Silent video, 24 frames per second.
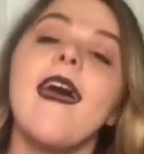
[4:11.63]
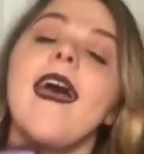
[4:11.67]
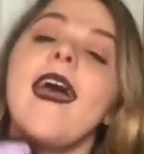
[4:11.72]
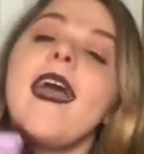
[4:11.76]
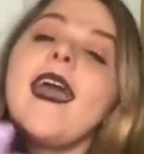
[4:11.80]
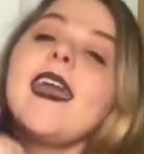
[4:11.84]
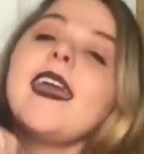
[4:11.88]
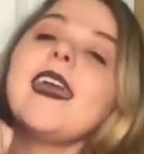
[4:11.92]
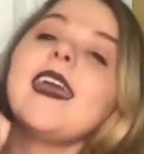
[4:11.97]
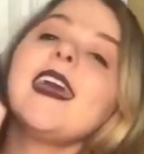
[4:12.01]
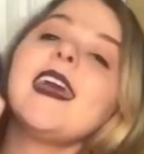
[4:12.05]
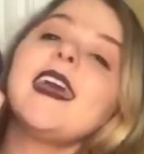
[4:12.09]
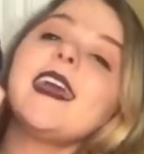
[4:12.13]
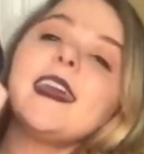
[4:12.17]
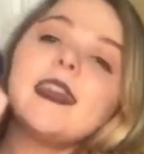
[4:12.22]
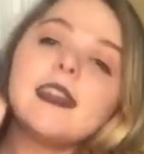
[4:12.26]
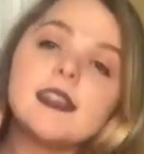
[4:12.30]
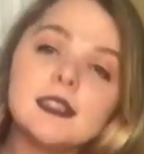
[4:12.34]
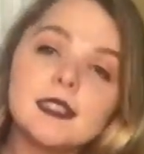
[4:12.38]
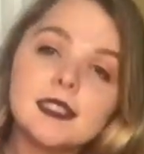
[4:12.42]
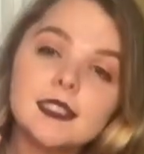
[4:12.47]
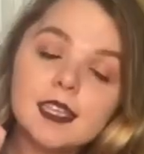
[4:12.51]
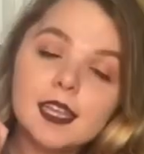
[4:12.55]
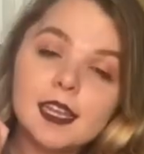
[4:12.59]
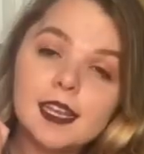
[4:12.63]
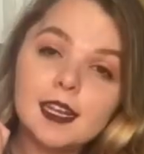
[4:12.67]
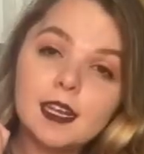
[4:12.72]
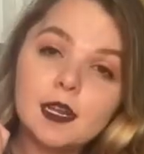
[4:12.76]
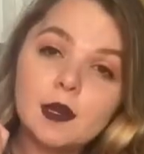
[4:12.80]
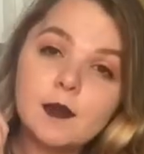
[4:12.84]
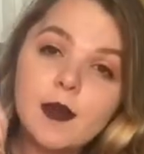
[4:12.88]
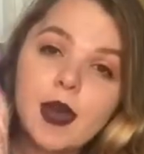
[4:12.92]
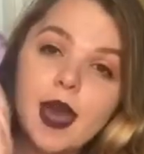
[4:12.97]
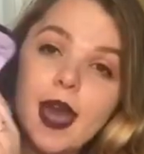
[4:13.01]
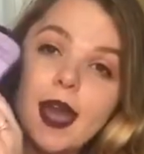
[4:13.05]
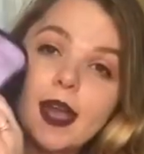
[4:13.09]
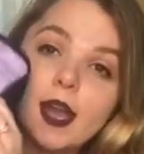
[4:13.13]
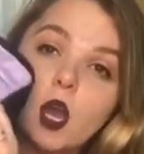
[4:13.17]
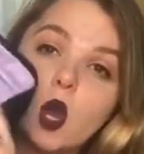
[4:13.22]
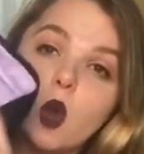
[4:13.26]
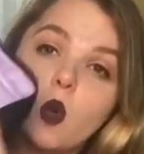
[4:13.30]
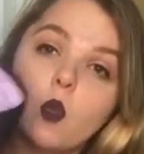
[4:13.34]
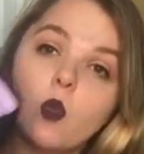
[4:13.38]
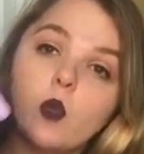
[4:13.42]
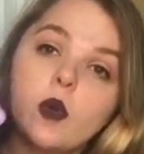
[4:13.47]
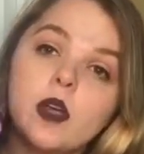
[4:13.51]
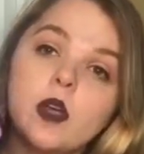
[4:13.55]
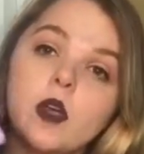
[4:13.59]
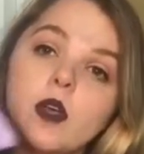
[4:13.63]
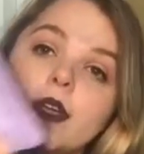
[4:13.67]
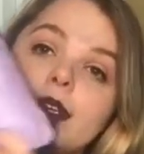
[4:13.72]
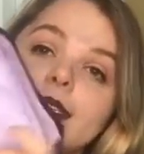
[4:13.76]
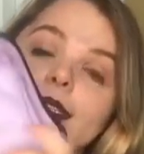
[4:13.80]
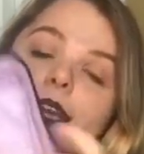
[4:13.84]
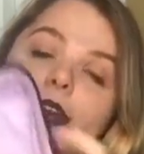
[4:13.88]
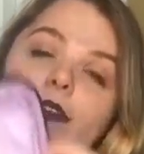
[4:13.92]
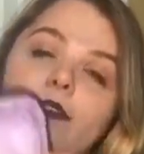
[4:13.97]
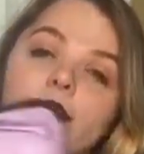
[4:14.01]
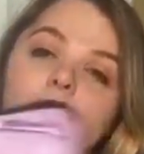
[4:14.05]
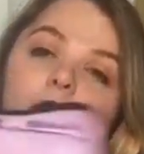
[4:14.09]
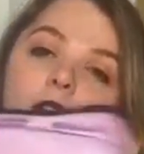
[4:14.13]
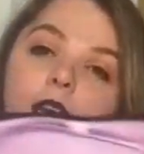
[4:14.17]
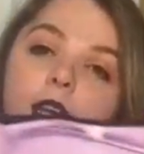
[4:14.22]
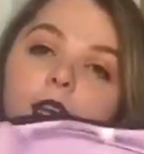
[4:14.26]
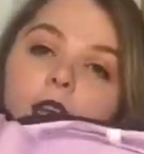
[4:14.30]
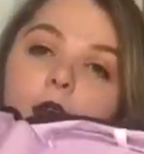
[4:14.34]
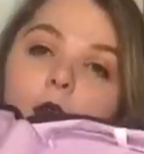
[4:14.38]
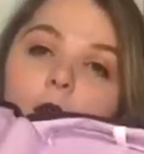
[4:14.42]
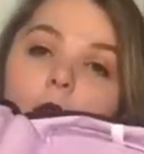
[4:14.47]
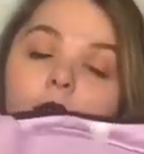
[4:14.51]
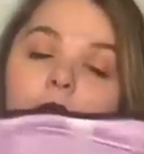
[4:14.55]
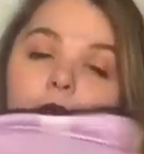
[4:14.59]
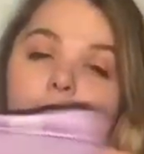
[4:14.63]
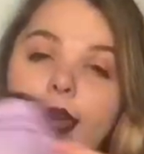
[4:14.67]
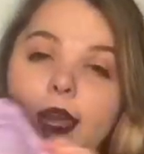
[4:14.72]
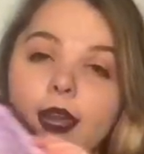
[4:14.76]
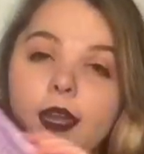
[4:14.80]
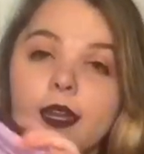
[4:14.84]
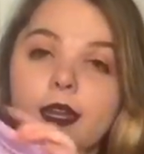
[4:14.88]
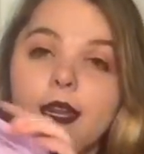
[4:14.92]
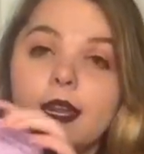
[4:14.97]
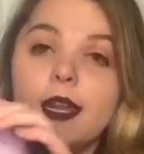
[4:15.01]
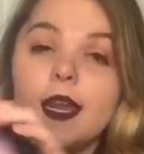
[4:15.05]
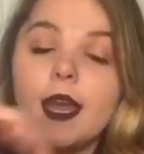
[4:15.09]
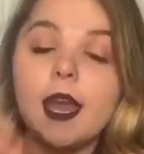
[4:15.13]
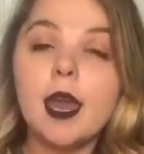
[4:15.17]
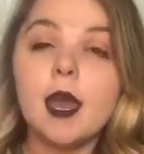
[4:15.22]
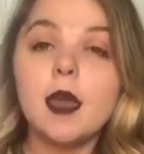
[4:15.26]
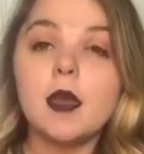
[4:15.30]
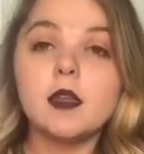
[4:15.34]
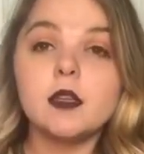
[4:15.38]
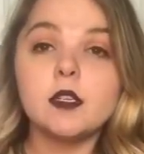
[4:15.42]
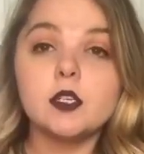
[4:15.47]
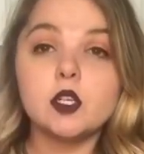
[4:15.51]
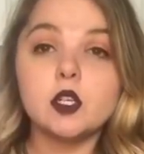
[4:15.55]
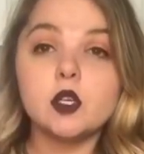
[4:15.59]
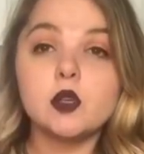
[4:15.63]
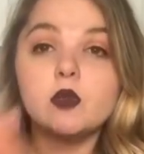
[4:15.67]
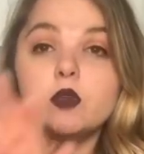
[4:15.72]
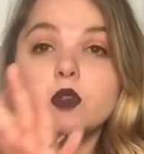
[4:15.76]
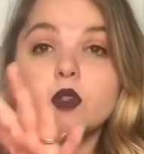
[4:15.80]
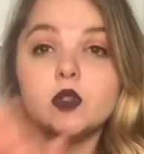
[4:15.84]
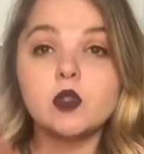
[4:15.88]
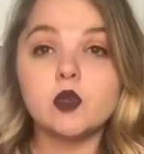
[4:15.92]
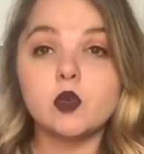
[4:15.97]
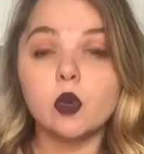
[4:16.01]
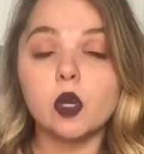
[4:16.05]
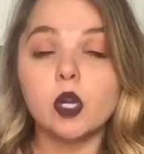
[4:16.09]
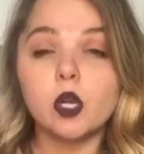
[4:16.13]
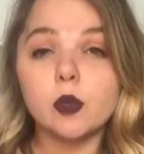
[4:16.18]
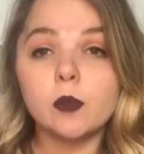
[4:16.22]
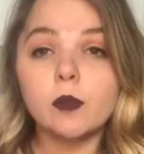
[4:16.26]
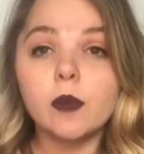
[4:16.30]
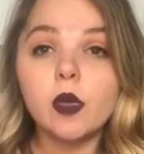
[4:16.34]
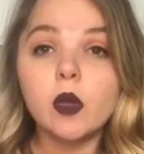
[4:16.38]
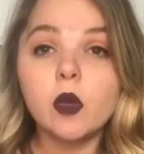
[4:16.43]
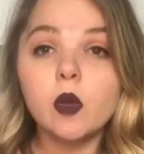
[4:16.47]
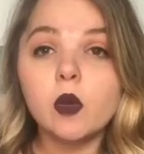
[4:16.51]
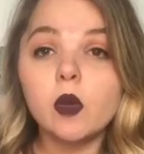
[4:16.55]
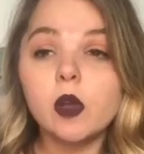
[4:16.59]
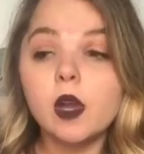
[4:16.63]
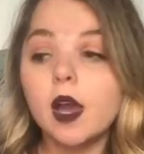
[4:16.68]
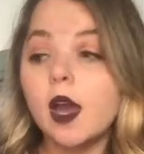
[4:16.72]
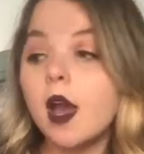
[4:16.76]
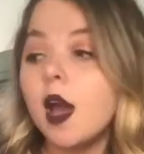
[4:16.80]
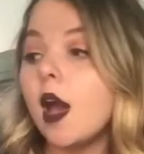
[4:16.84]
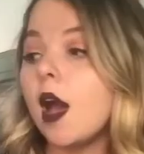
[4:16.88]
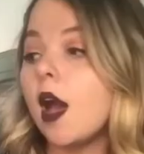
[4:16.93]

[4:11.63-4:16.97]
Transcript: A insulated bag will definitely come in handy to store your milk.